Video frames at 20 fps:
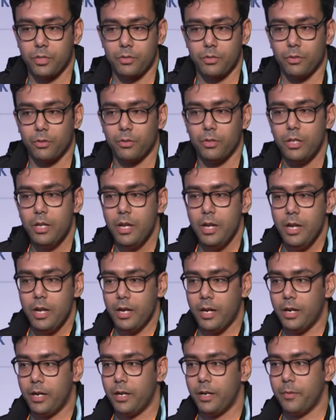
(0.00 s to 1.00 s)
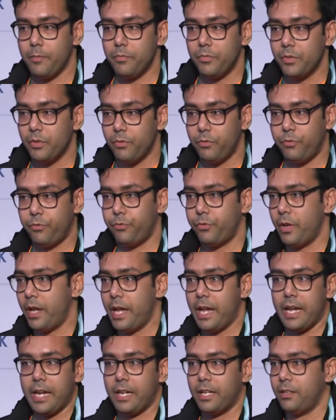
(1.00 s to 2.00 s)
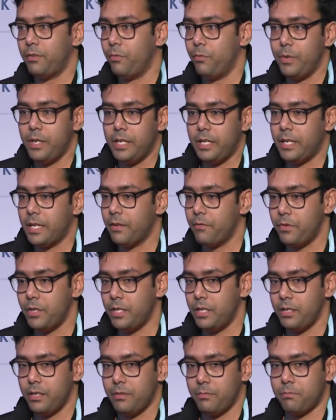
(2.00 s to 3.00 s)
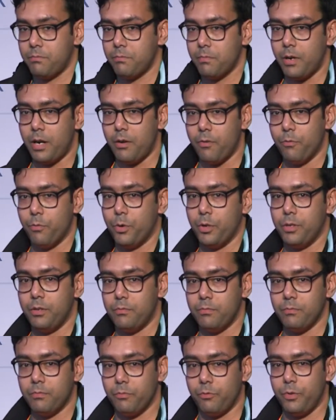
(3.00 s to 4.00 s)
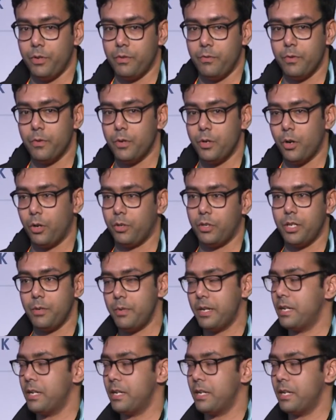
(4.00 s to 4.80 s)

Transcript: control, and we we would we, we would already